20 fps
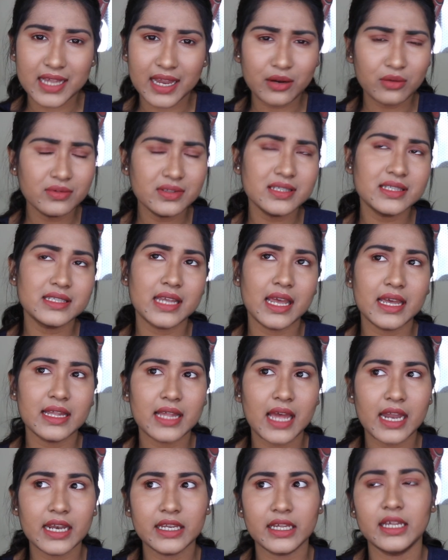I don't say
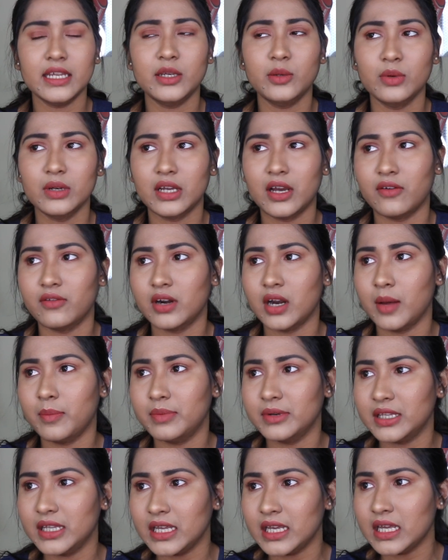that it will cover up
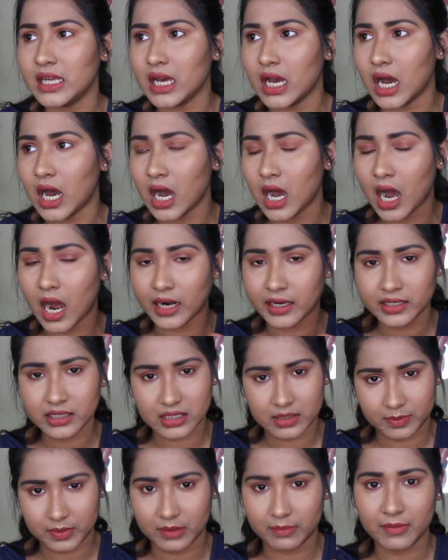the
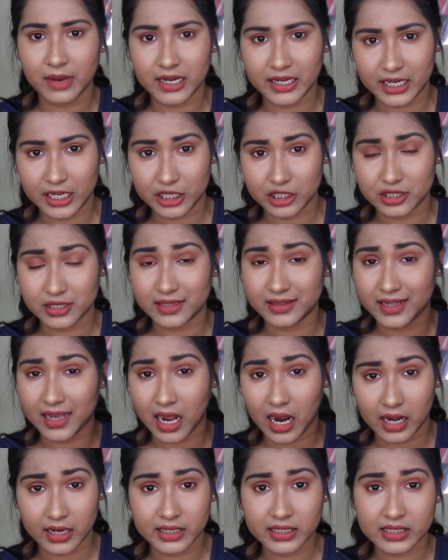hardest pigmentation and the
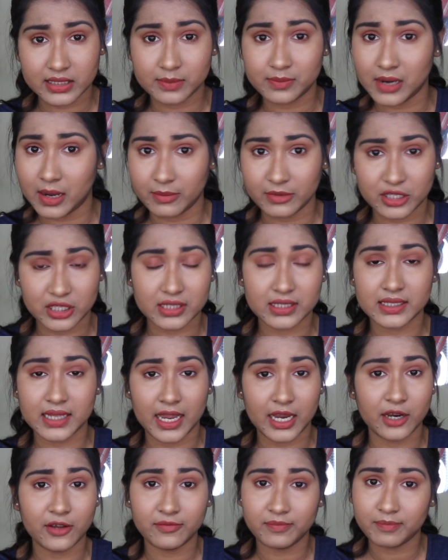hardest blemishes
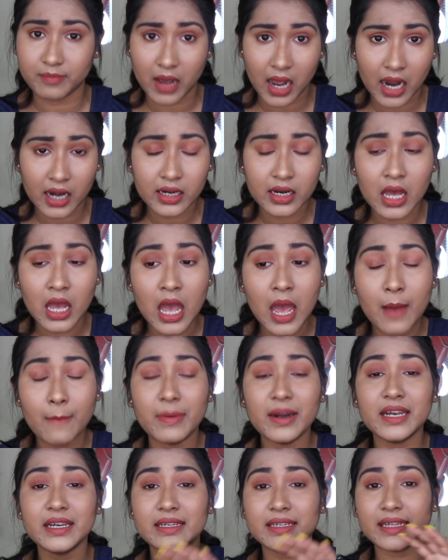kind of part,
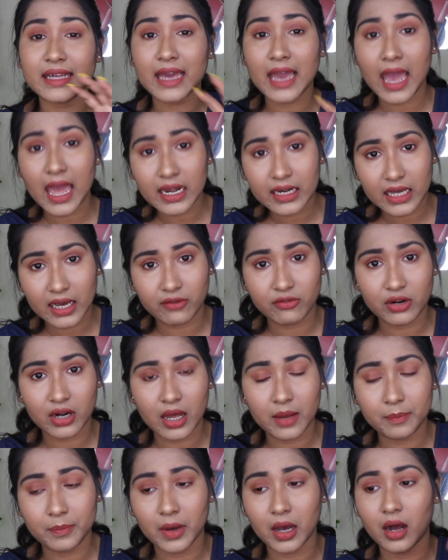but it can cover
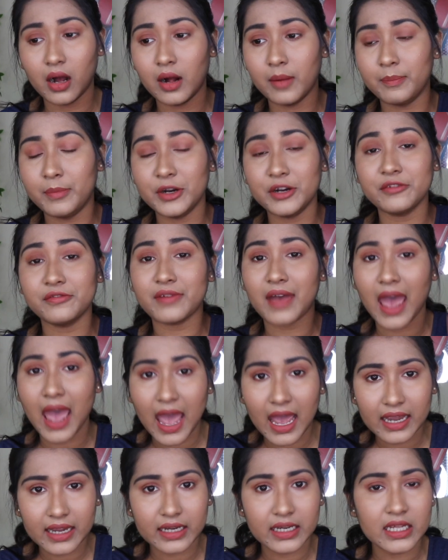up a bit of
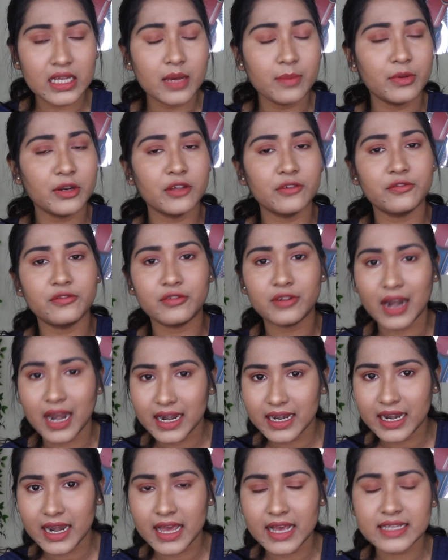acne, a bit of
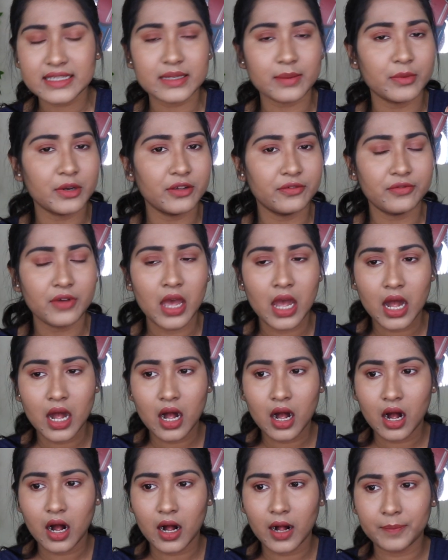redness, a bit
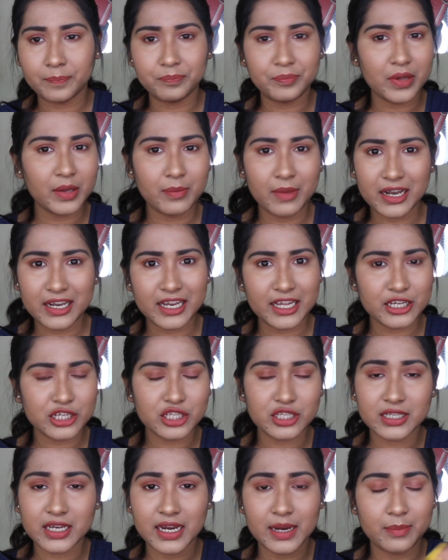of
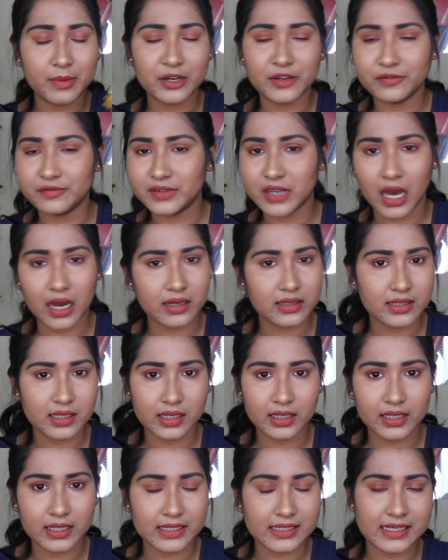pigmentation, and a bit of dark
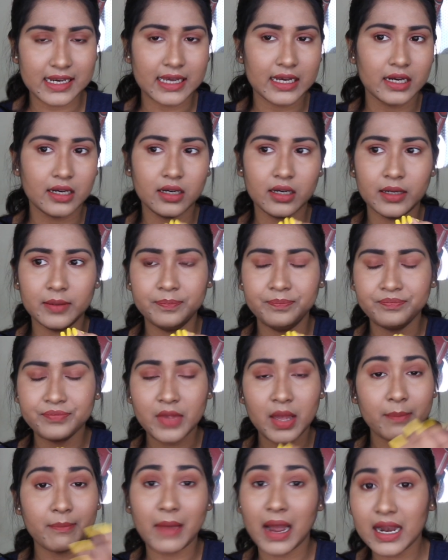circles, like
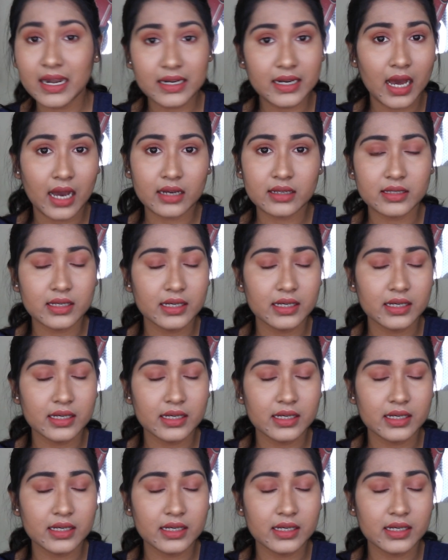mild dark